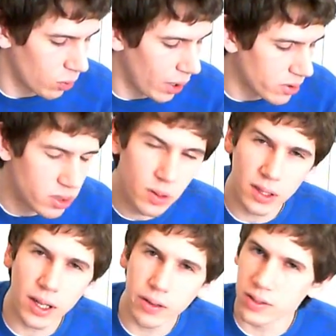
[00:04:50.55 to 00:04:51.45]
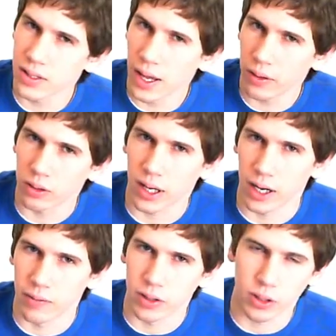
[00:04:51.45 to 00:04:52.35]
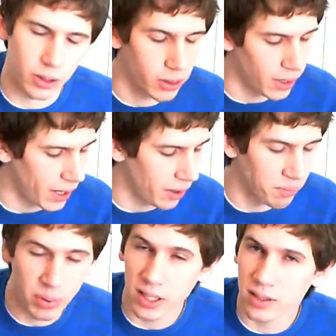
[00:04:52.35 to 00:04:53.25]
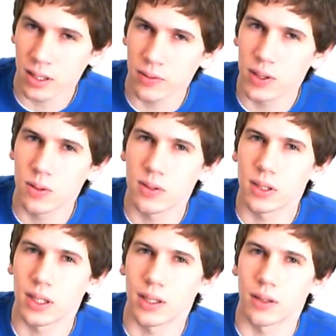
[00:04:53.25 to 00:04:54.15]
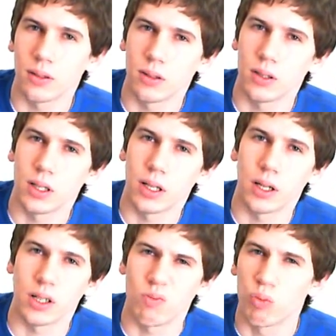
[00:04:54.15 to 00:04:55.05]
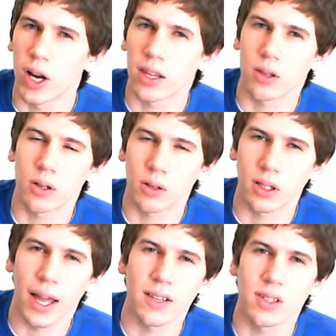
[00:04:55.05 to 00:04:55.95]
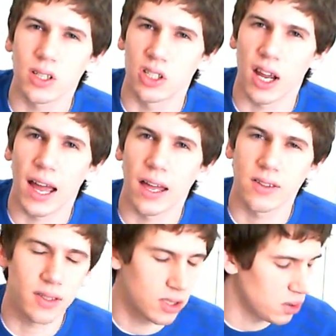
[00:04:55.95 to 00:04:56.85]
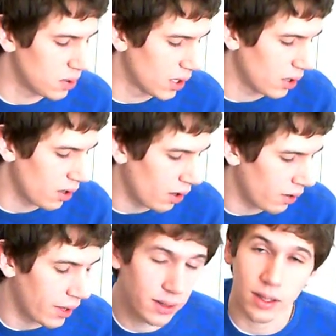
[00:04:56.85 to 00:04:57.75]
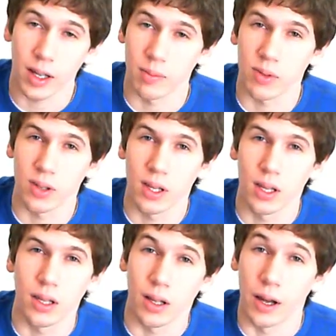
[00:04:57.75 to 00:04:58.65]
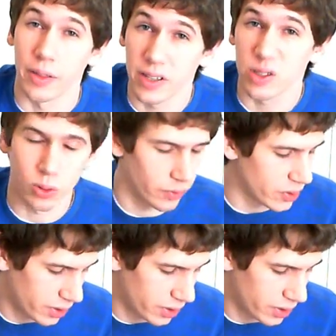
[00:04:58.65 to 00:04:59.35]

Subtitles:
What I was doing there is another kind of a turnaround, but instead of using the regular classic jazz that you get a lot of times, this sort of a